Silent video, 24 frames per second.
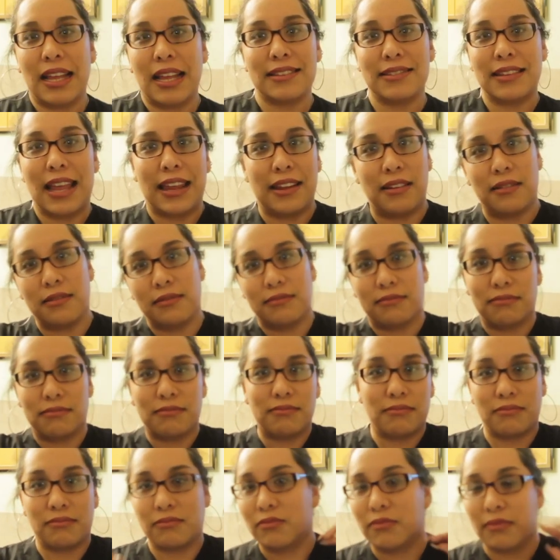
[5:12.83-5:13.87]
That's like,
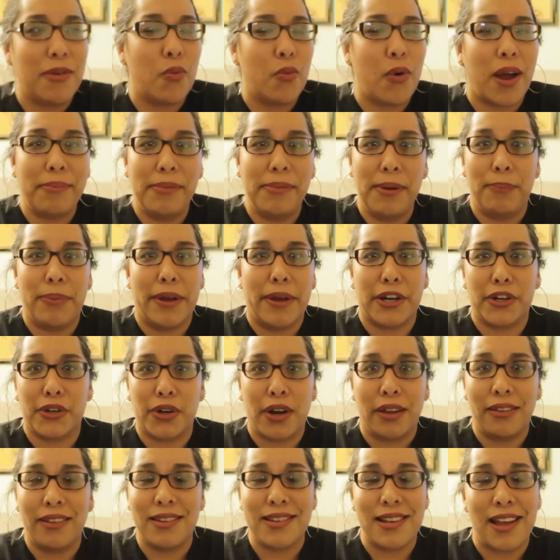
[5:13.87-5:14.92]
I mean, why be bitter
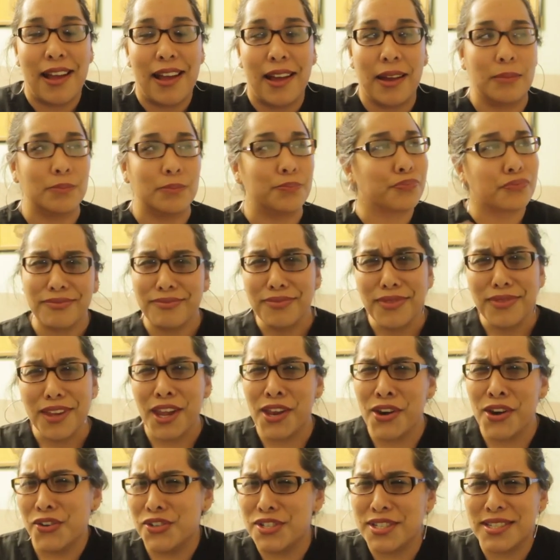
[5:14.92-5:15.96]
all the time?
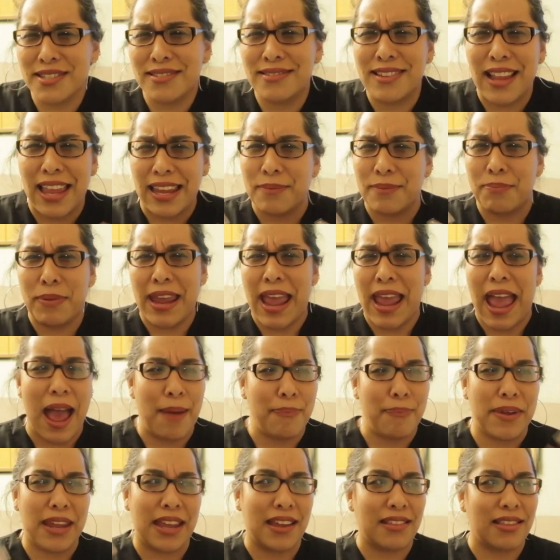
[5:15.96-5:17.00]
You know, just like be
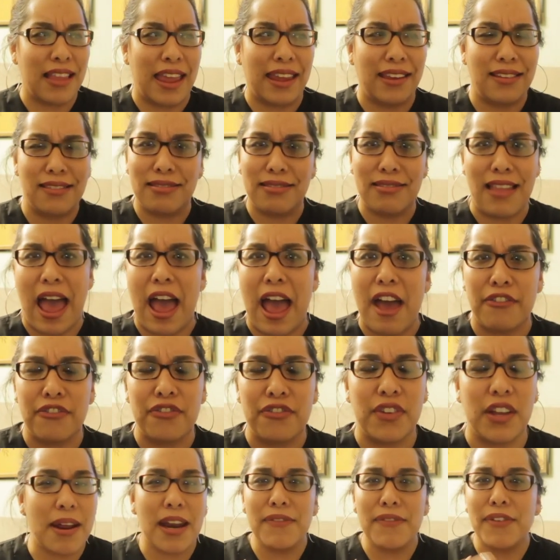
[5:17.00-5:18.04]
happy and like laugh.
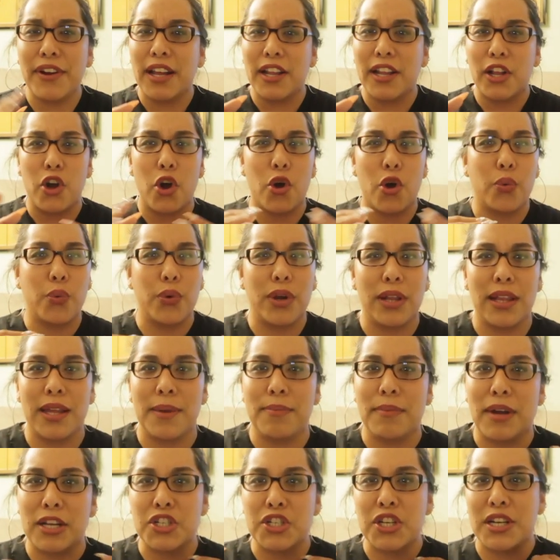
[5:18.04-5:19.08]
I'm not even gonna go
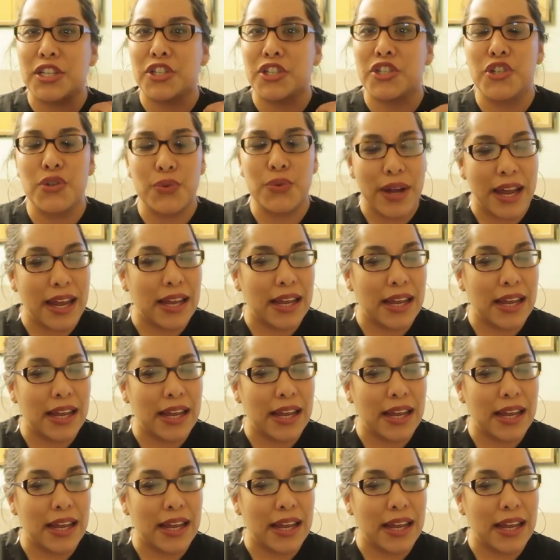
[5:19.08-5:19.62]
really much into